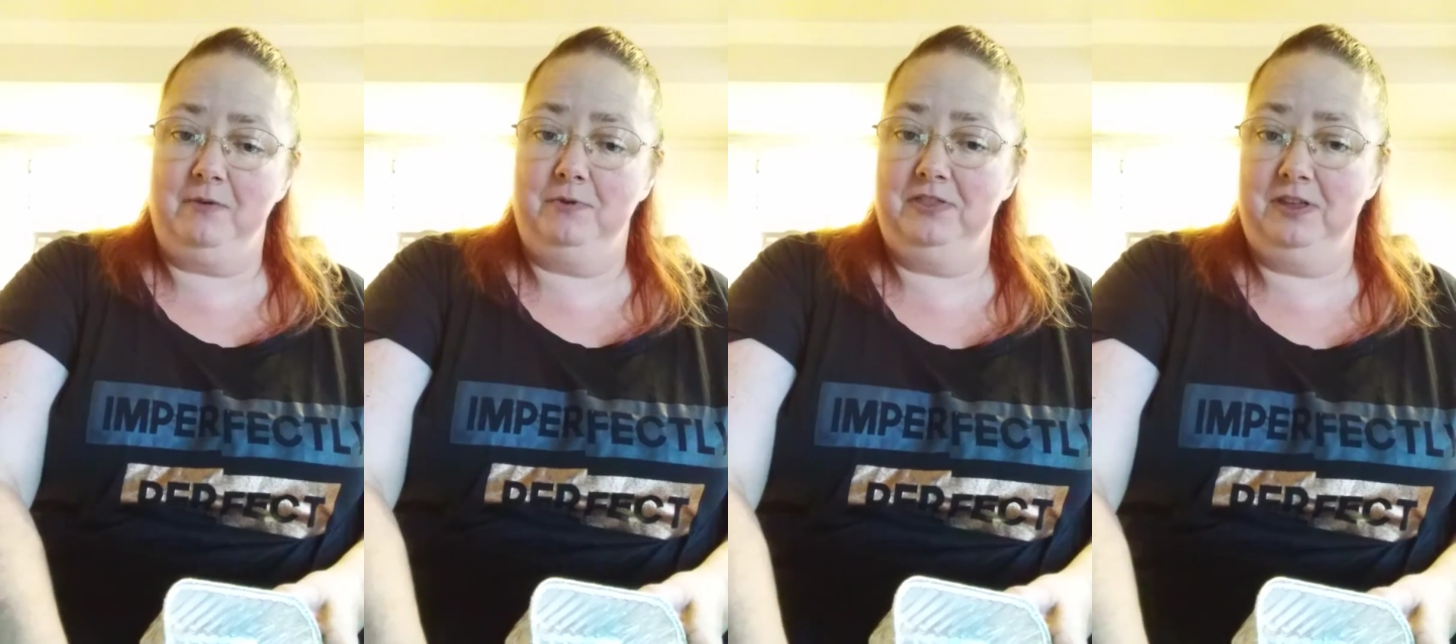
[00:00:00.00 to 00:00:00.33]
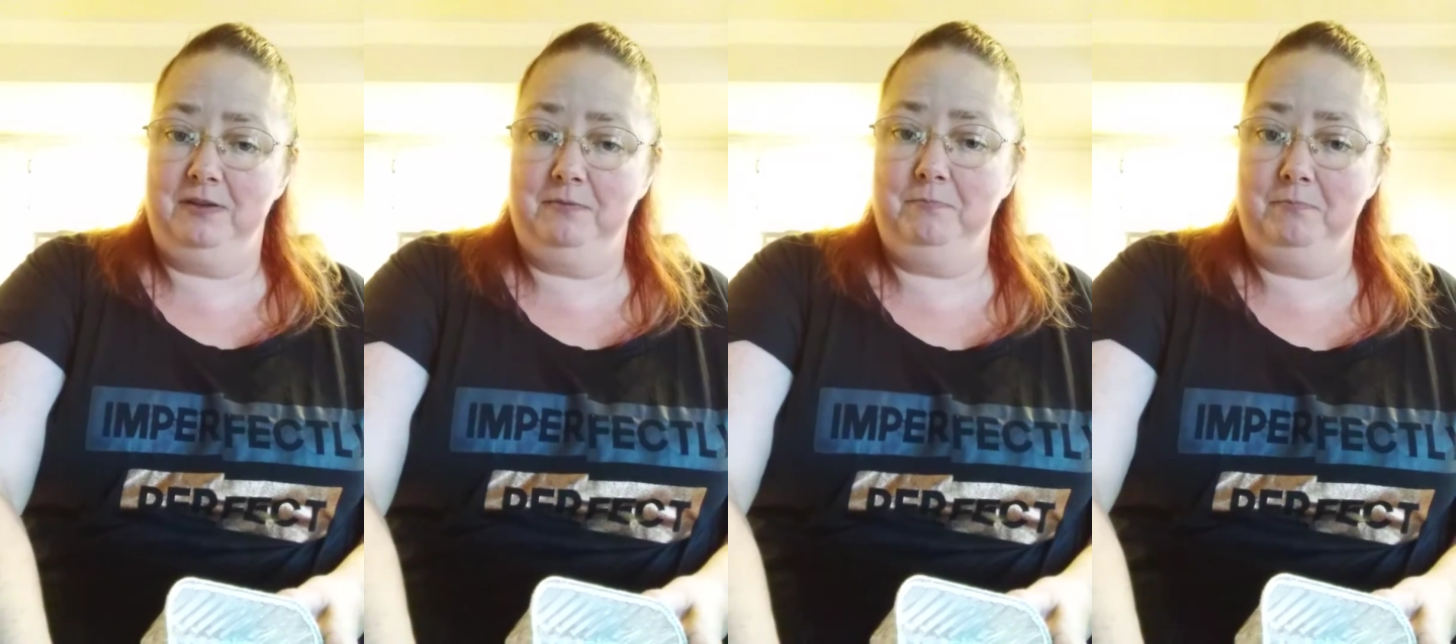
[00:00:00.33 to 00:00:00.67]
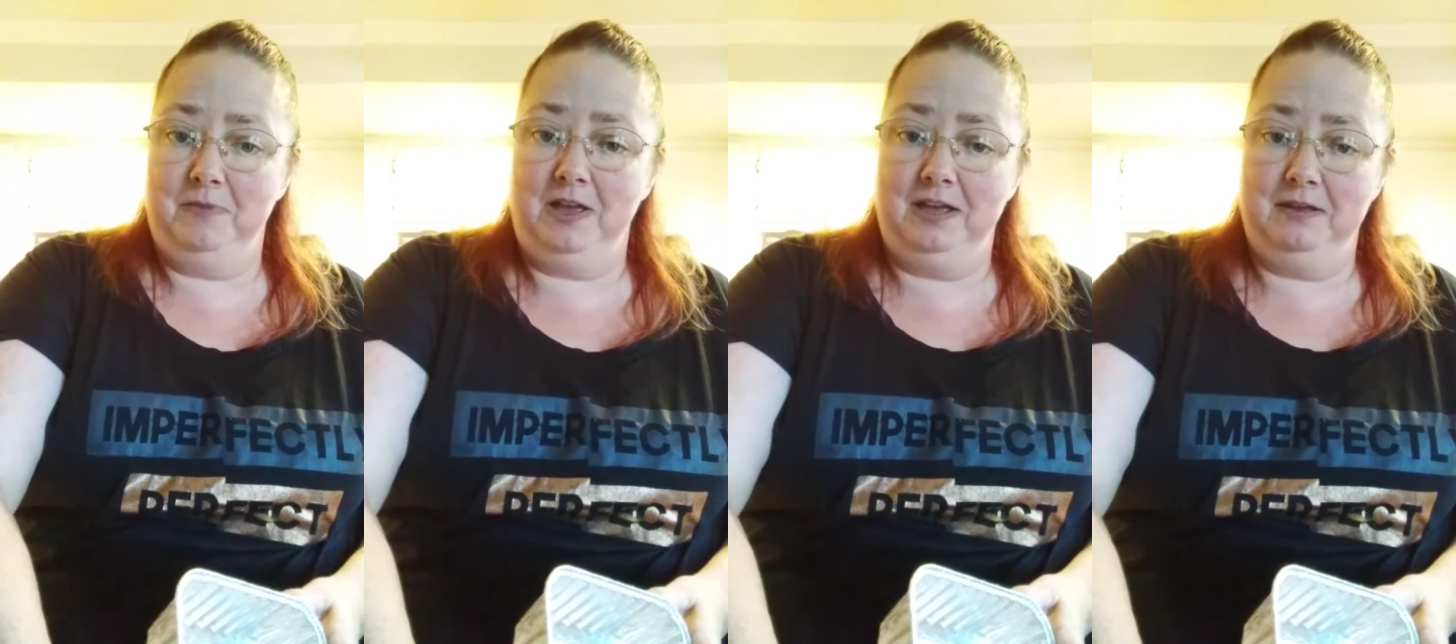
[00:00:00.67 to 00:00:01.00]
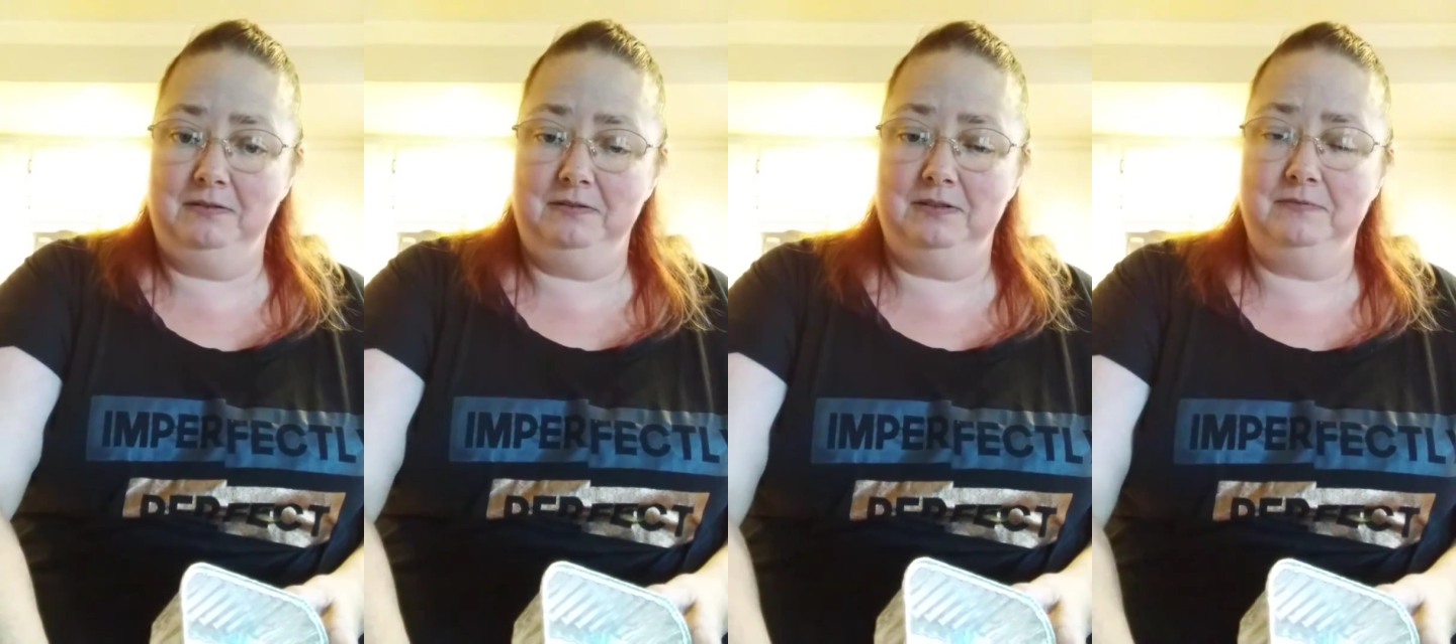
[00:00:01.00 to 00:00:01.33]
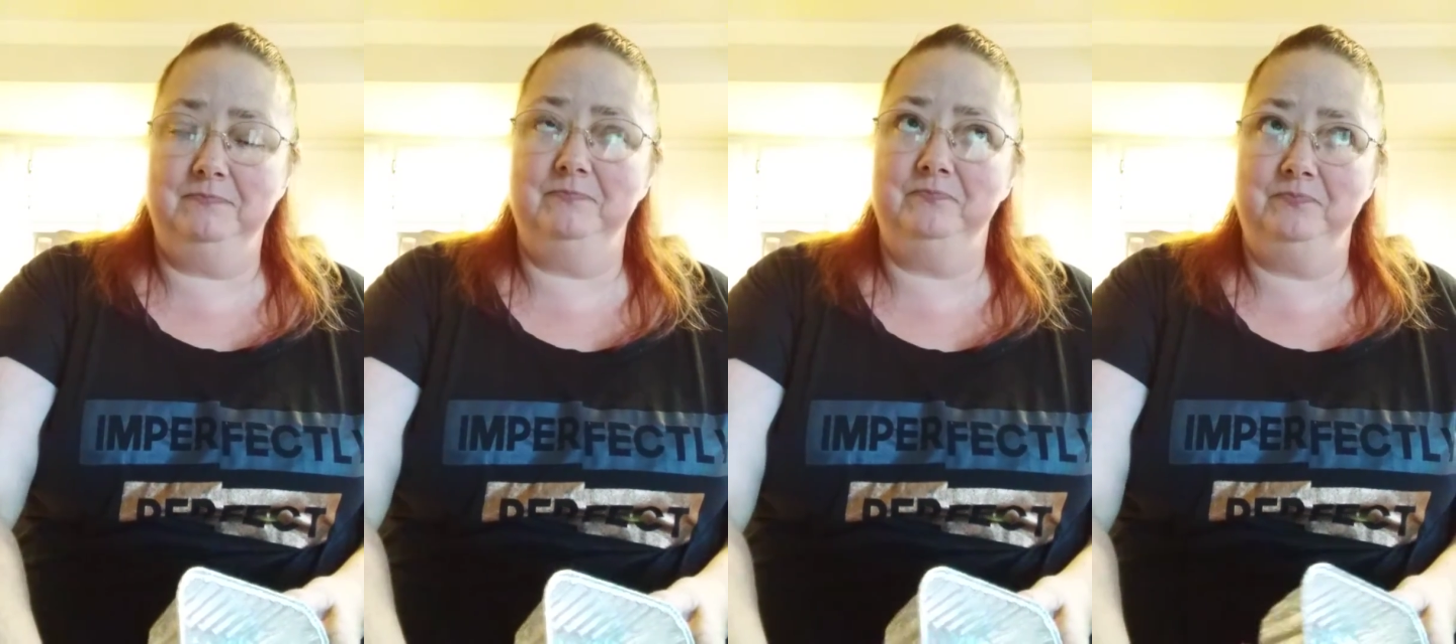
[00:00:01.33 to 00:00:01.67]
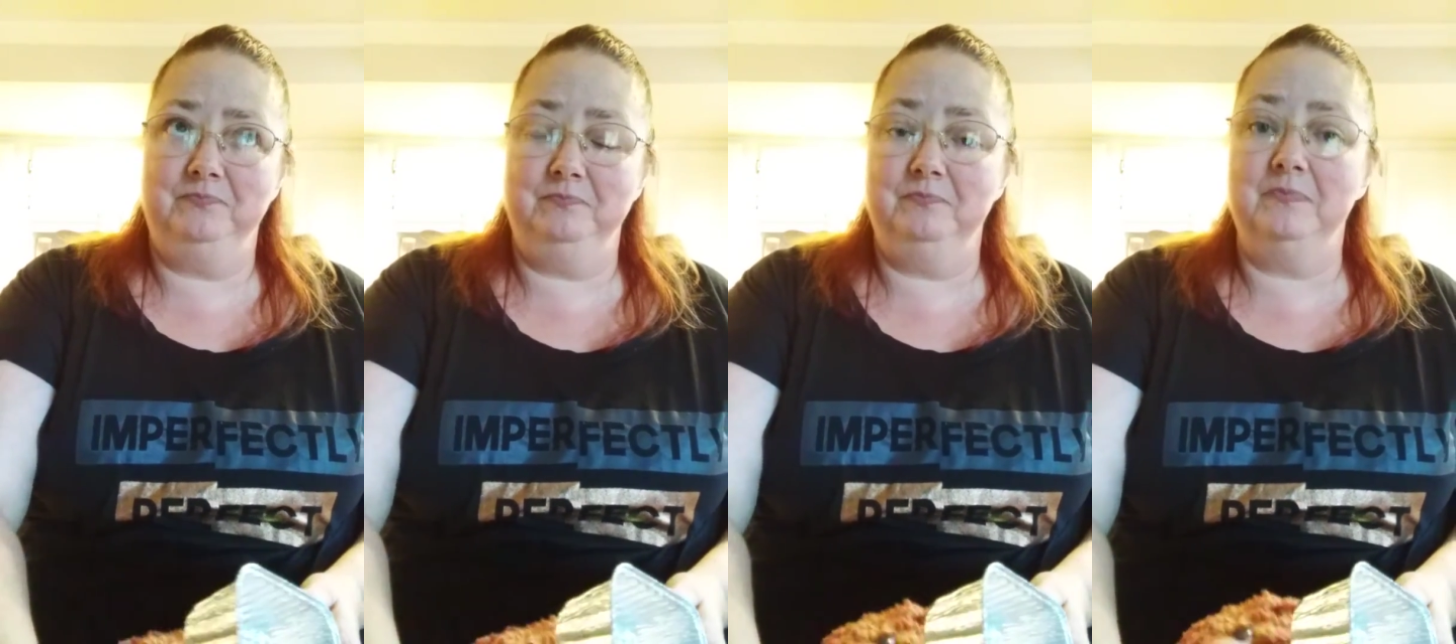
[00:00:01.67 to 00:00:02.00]
with a
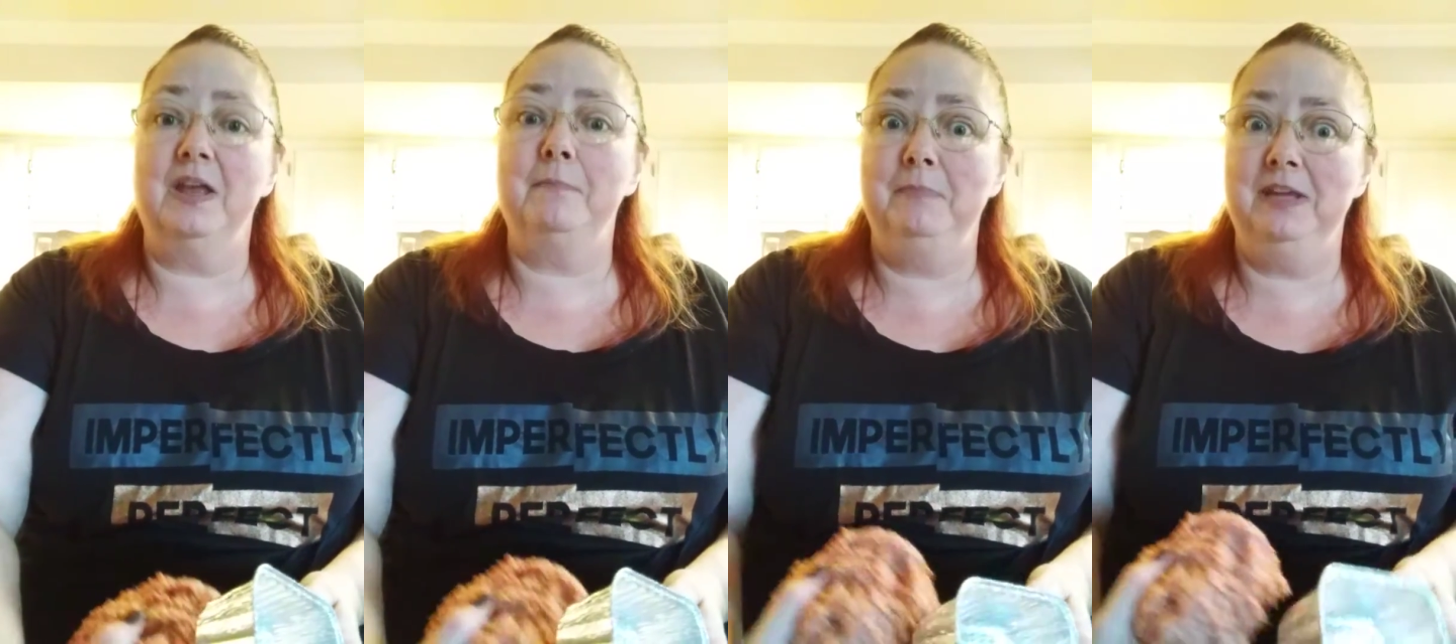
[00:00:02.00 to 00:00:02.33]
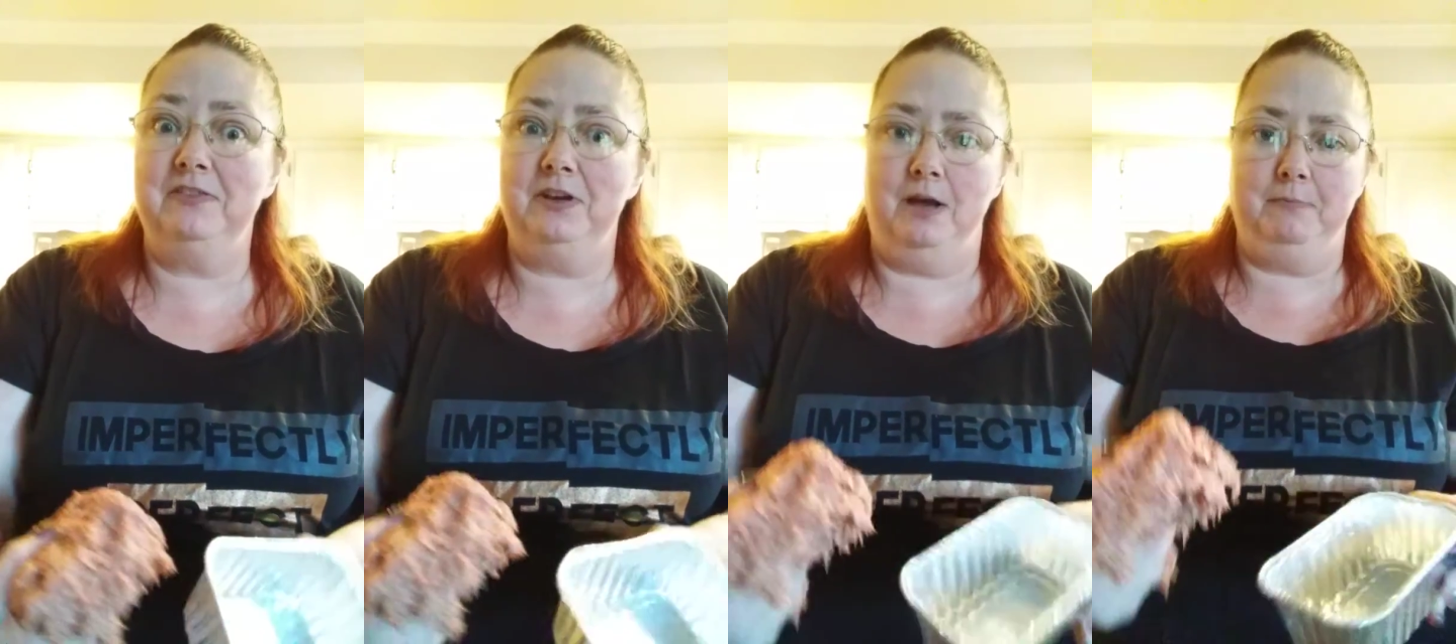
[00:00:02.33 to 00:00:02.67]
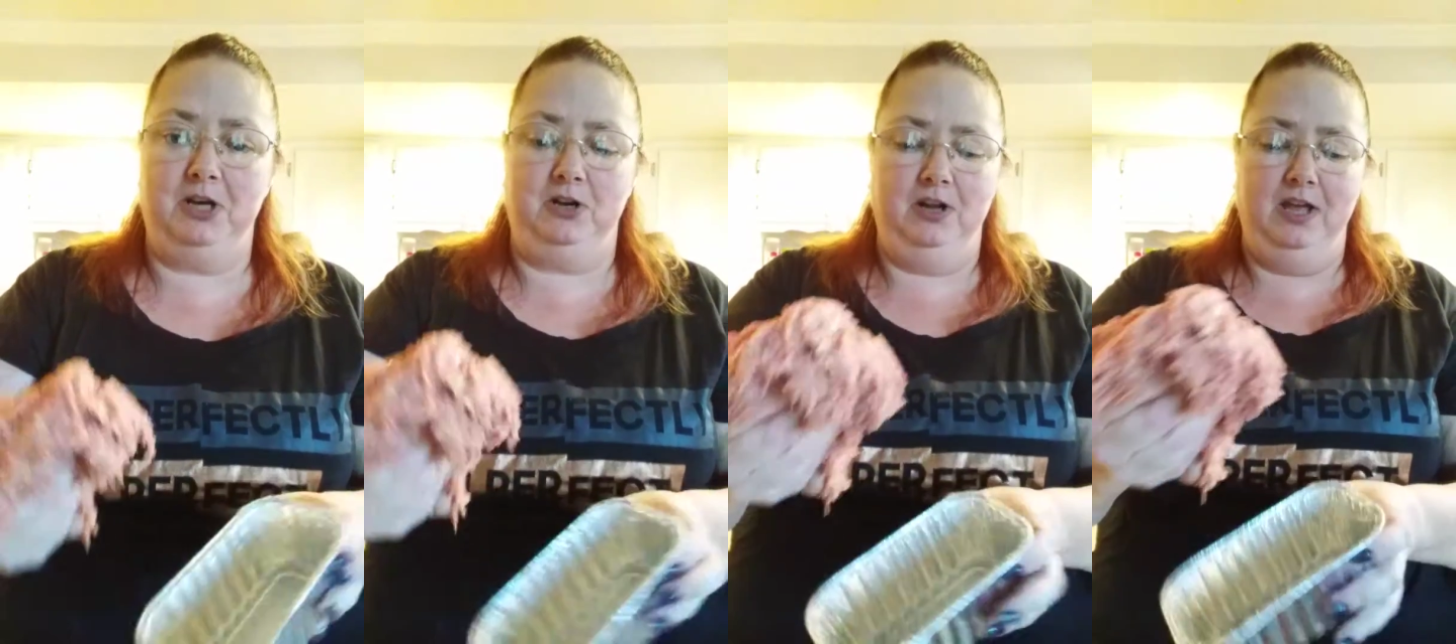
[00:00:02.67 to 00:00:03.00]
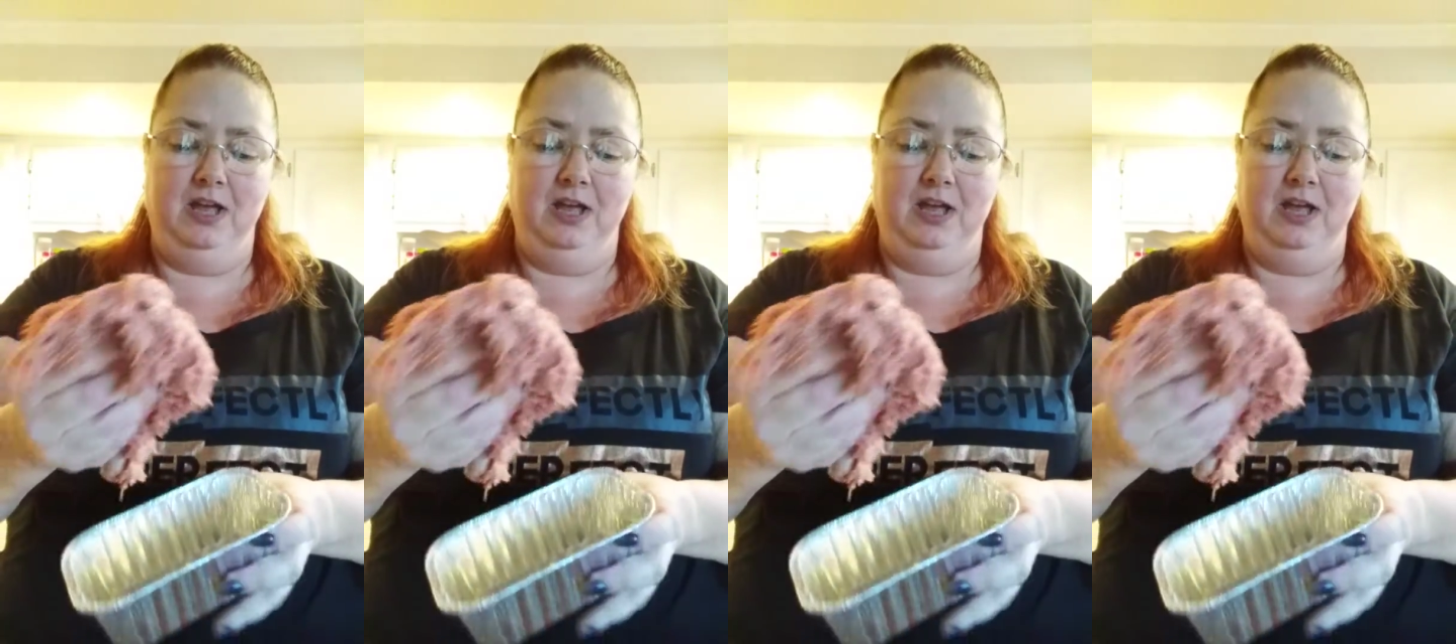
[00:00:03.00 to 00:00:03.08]
meat thermometer.